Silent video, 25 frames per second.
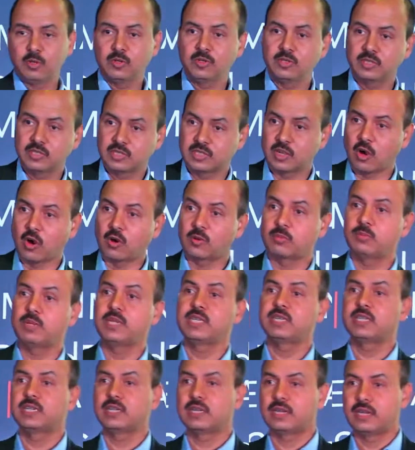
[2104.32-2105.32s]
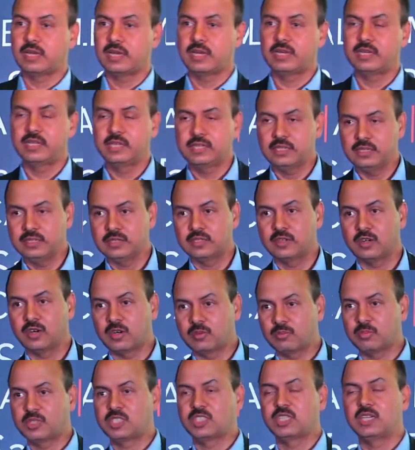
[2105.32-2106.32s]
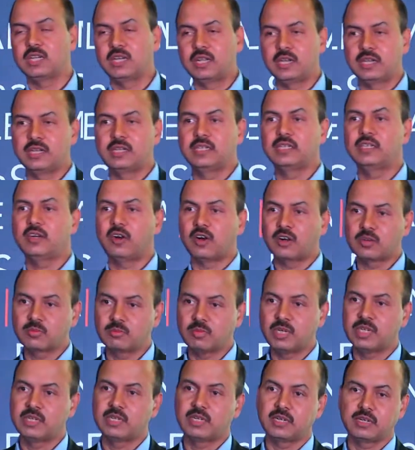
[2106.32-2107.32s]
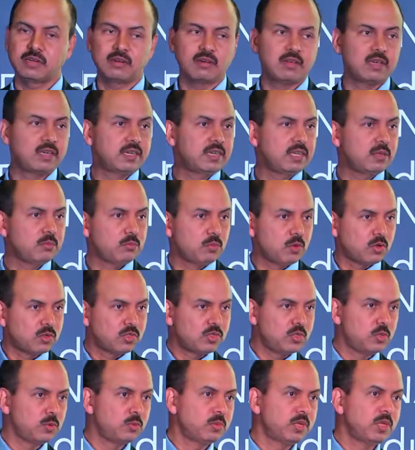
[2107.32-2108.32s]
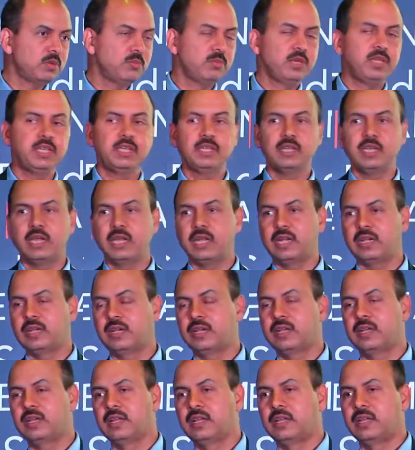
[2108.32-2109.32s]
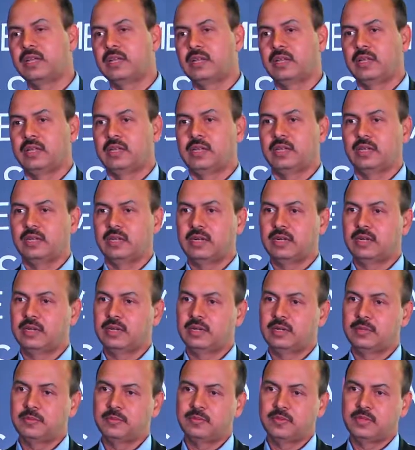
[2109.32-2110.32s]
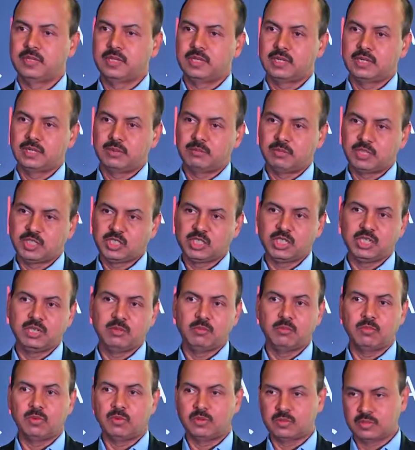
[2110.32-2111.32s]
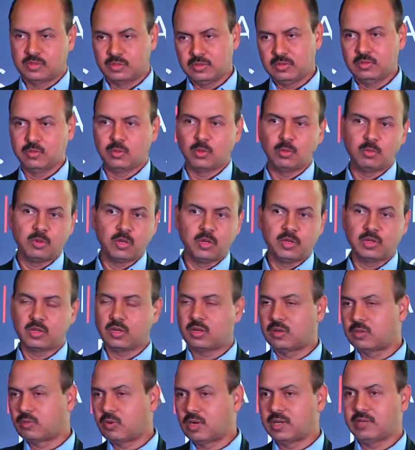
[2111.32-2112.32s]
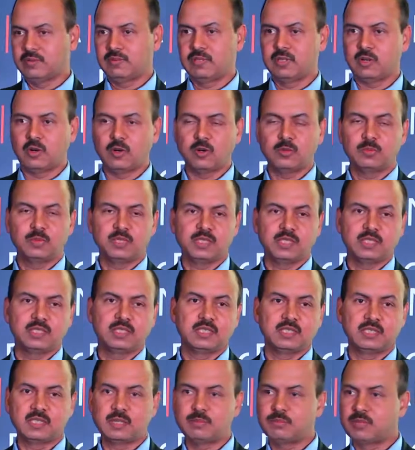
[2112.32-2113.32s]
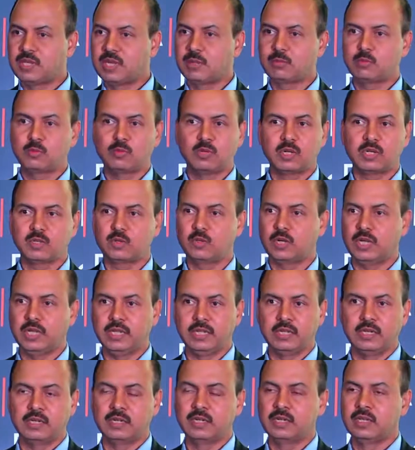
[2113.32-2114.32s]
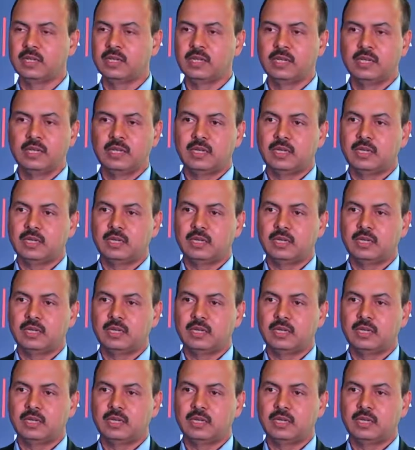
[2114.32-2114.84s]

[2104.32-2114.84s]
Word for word: talked about, it's augmented learning, not machine learning, augmented learning, both human being and uh, the machine, both robot or whatever automation system, they have to work together.